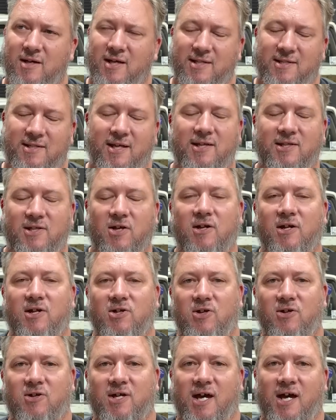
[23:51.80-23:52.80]
see, it's got a
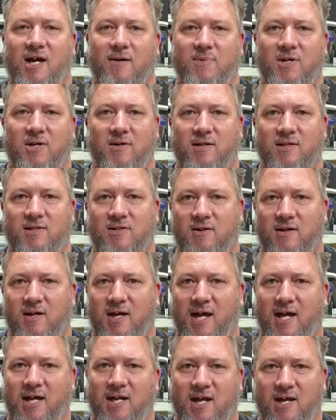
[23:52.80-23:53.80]
new carby on it. It's got an
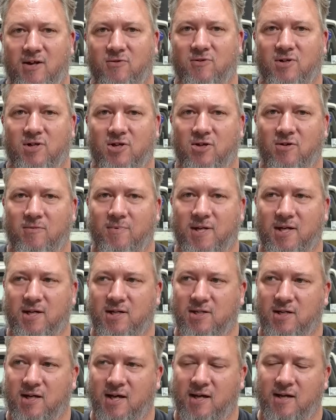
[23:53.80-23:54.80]
800 cubic
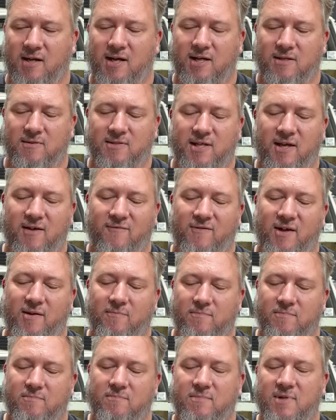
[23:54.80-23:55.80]

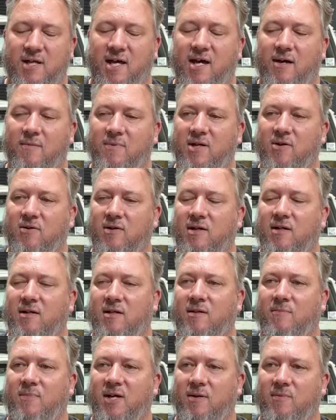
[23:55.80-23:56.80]
CFM carby on it at
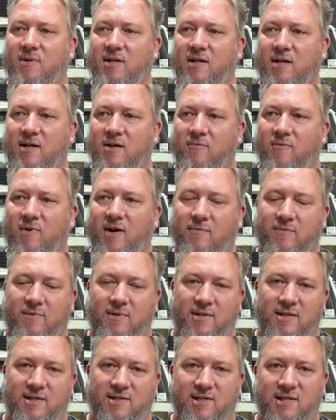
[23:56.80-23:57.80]
the moment, rather
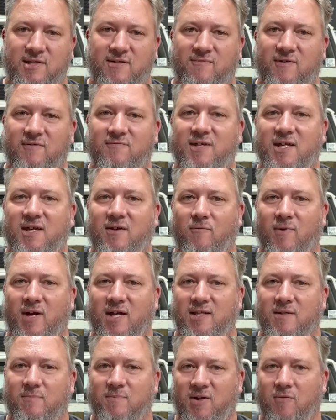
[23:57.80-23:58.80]
than the 650. It
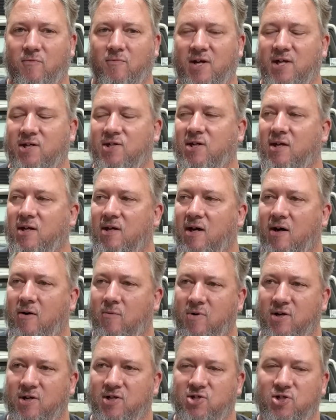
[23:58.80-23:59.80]
runs a bit rich. I
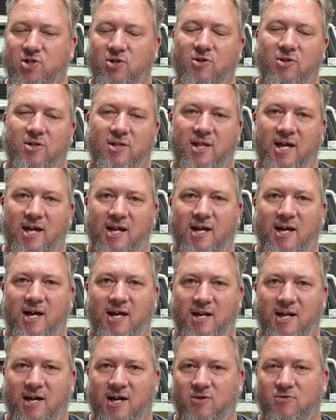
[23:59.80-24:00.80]
want to tune that
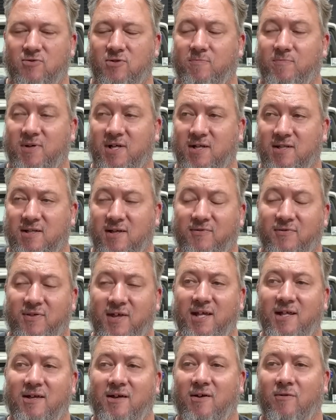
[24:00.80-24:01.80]
800 because I
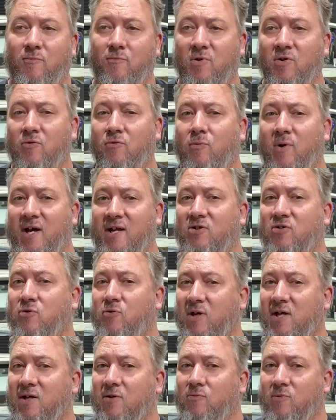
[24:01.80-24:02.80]
think it will run
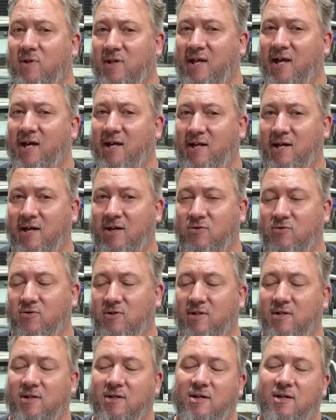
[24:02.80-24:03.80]
quicker with the 800.
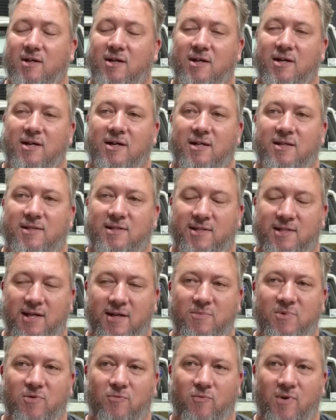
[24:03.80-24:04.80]
It
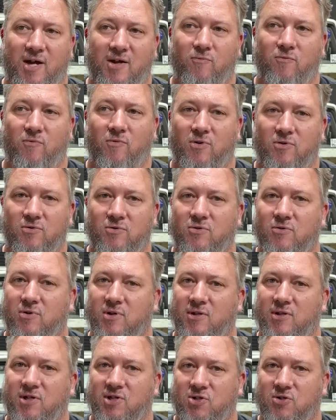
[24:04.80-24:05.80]
seemed to run real good
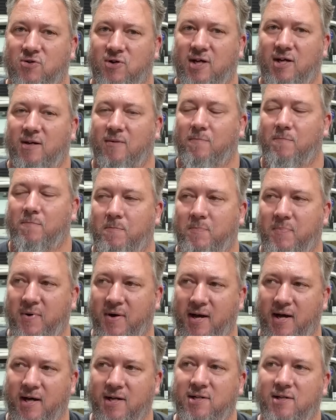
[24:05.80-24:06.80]
on the street,
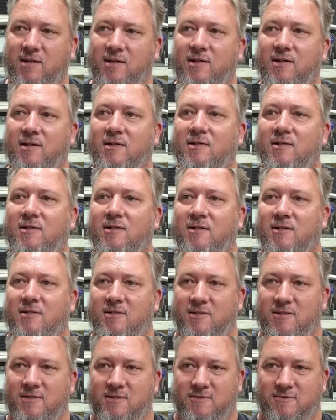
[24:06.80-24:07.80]
but
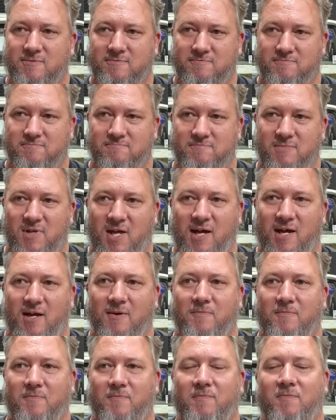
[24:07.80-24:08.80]
yeah,
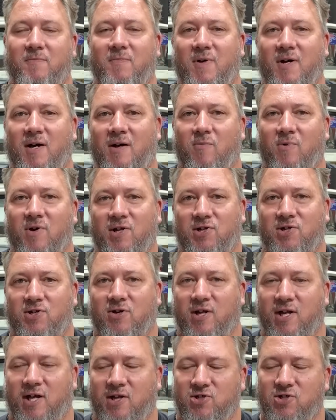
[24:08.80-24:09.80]
I want to
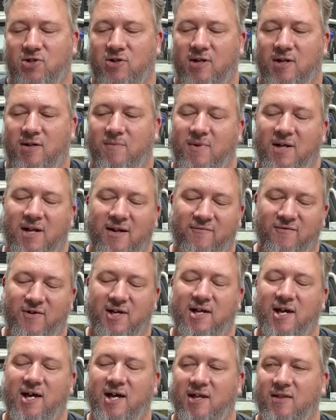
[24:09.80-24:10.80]
dyno tune it. And if I
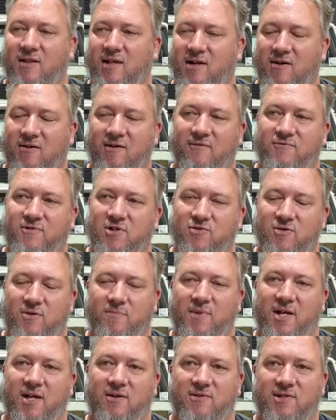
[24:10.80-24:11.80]
can't, then I'll have to
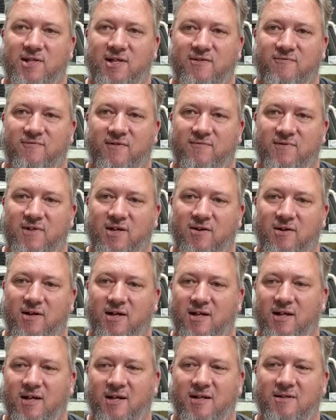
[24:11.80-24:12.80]
drop the old 650 on
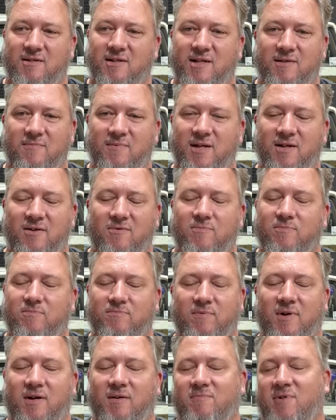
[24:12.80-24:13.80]
it, and
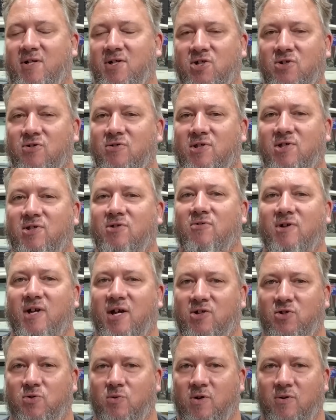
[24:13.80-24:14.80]
it should still
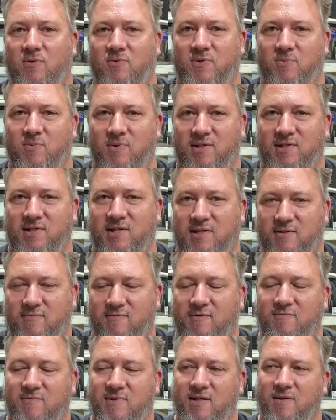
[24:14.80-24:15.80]
go 12s with the
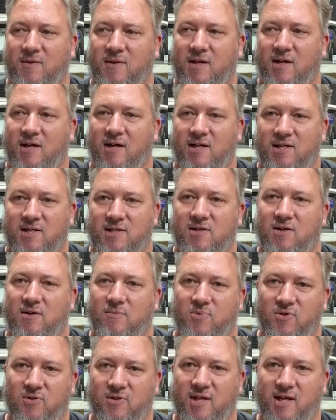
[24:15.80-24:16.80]
650. I just got to
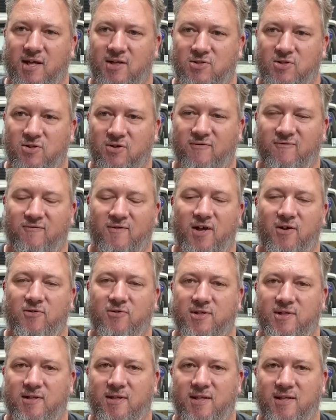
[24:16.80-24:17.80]
put those new
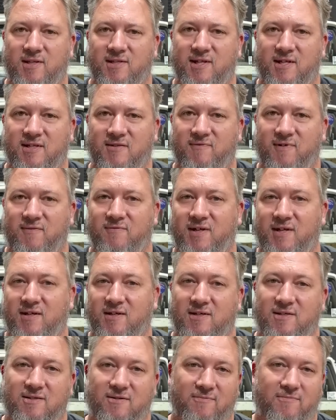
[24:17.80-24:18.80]
floats in the 650
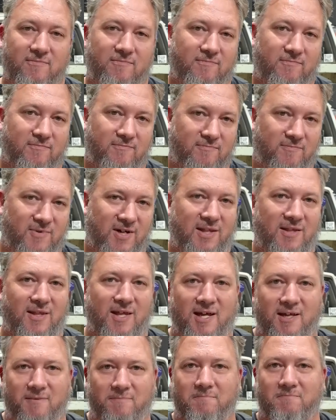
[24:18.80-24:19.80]
because of when
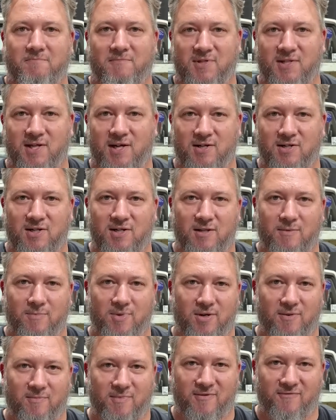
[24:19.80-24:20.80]
they sunk to the
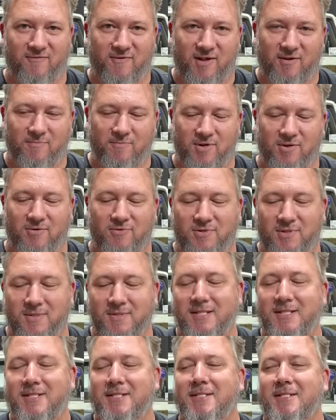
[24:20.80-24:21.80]
bottom of the float
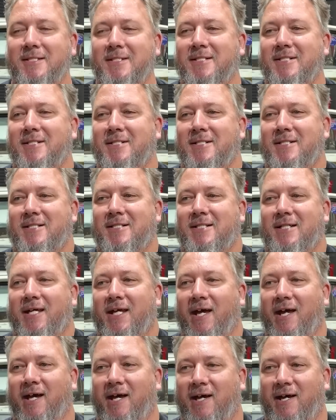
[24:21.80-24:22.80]
bowls.
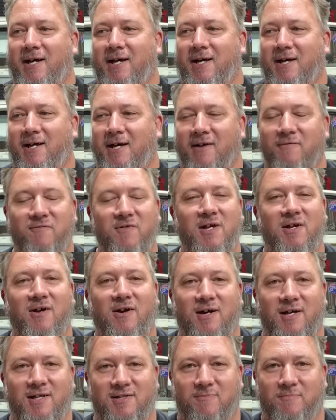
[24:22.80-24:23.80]
If you
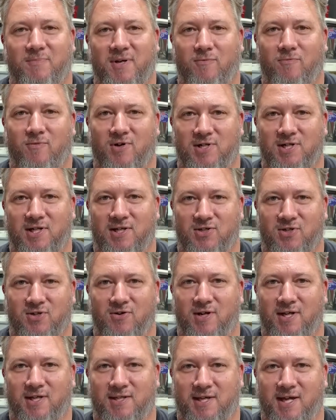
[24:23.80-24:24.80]
guys have been watching
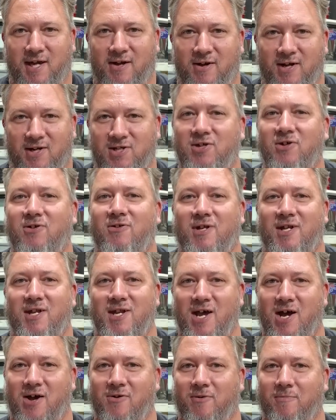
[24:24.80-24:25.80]
Scotty's Garage, you
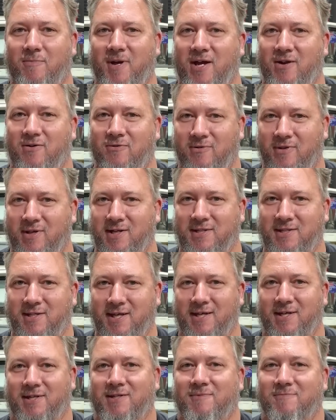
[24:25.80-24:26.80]
know about all these
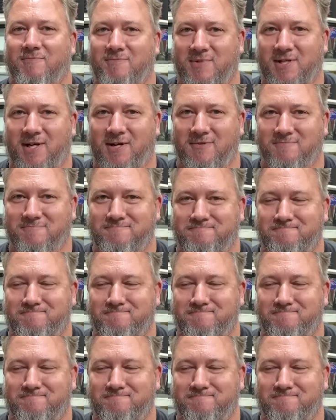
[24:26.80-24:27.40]
things. So